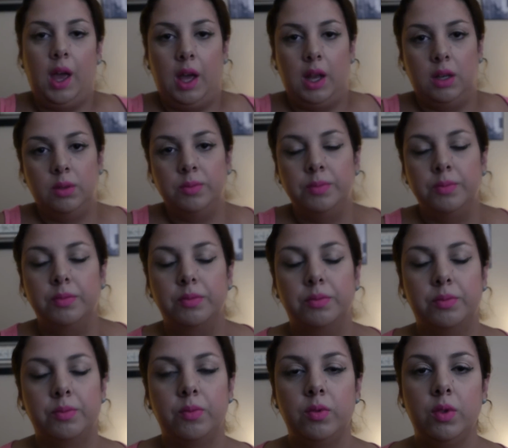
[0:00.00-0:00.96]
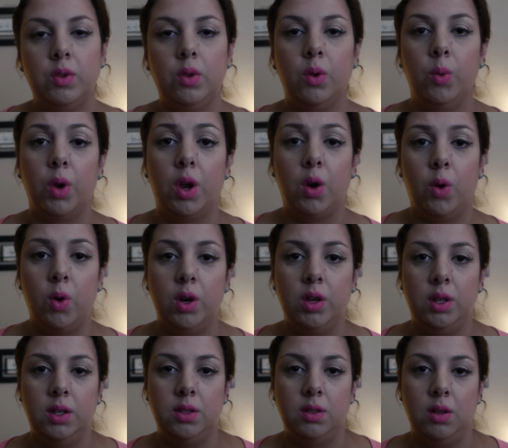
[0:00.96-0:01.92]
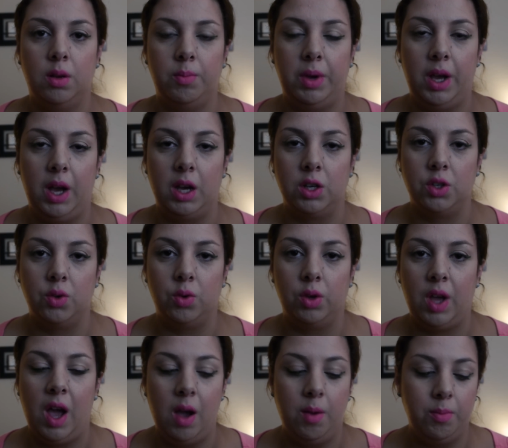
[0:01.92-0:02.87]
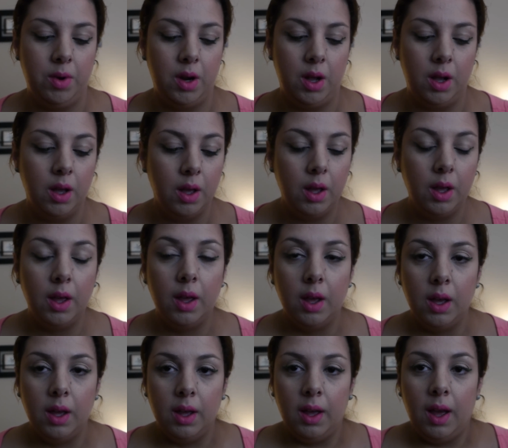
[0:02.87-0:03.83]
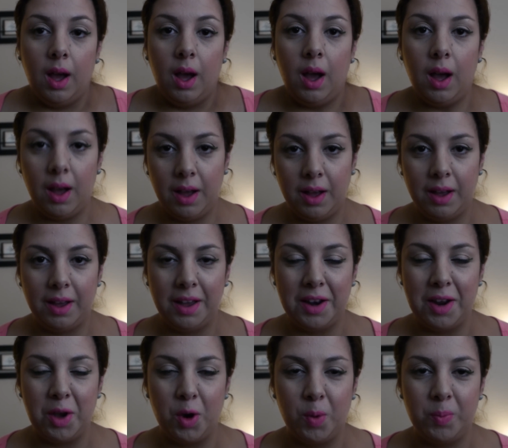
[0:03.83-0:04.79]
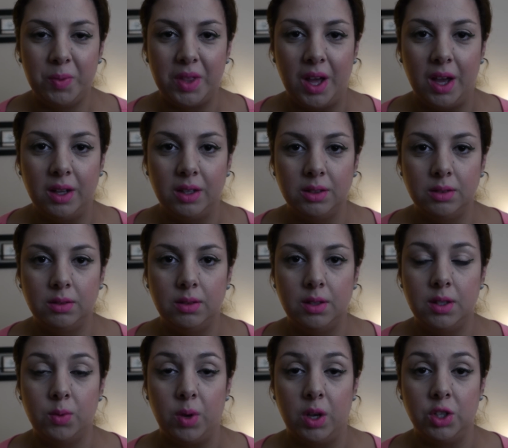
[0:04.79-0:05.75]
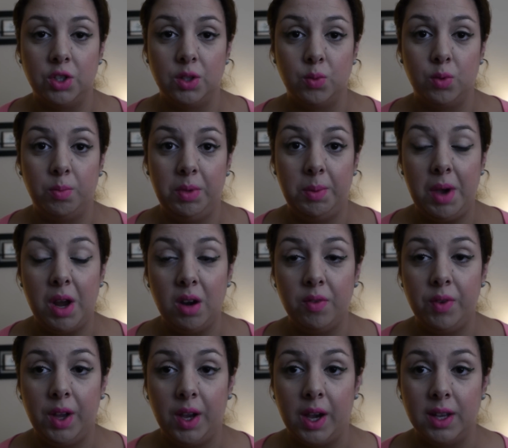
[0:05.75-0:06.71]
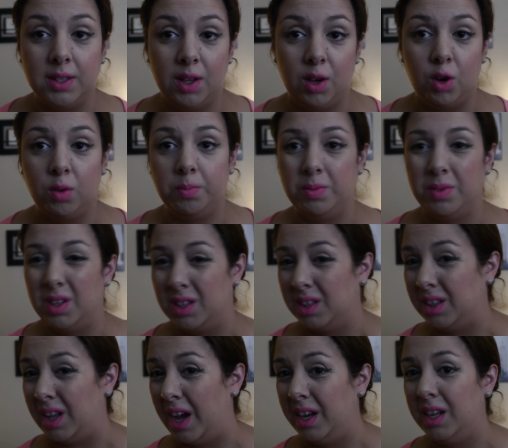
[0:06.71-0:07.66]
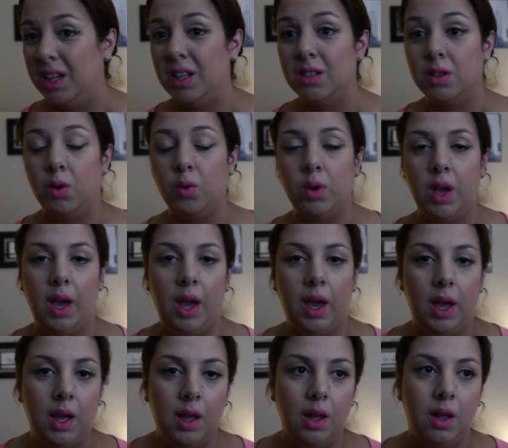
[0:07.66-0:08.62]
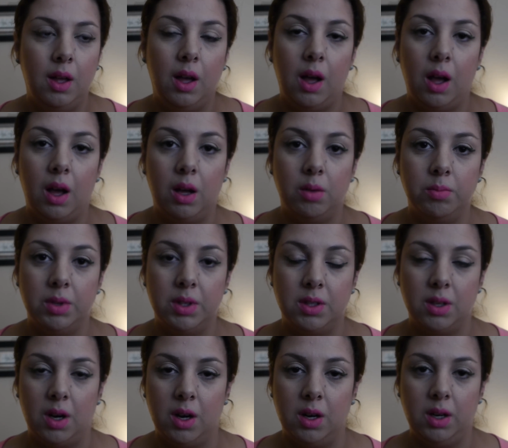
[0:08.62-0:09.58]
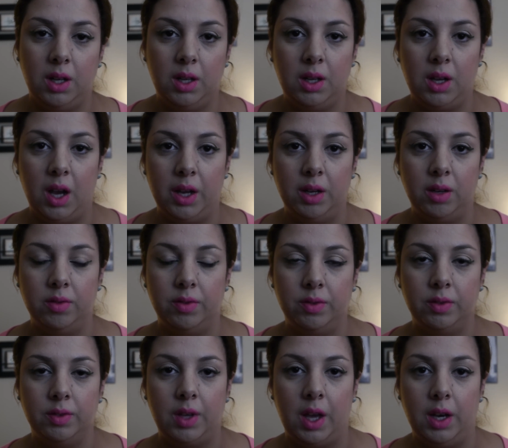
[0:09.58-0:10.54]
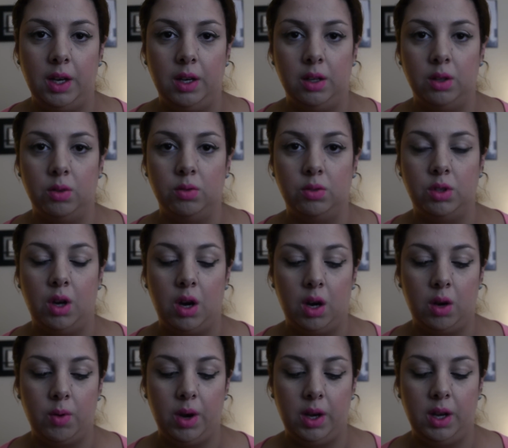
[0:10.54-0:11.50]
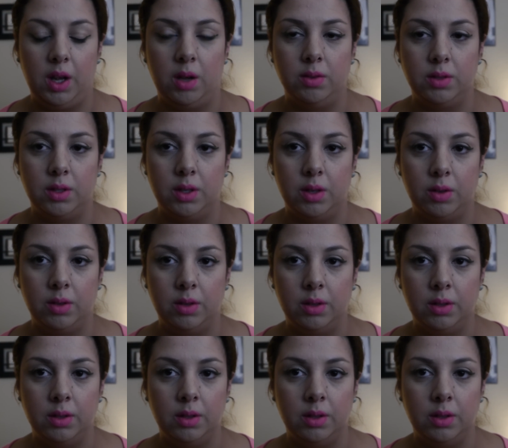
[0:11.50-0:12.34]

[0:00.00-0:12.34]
and record this on my actual camera. And I hope that these swatches will be better for you guys. I hope that the lighting's okay. It's already kind of getting a little dark right now, so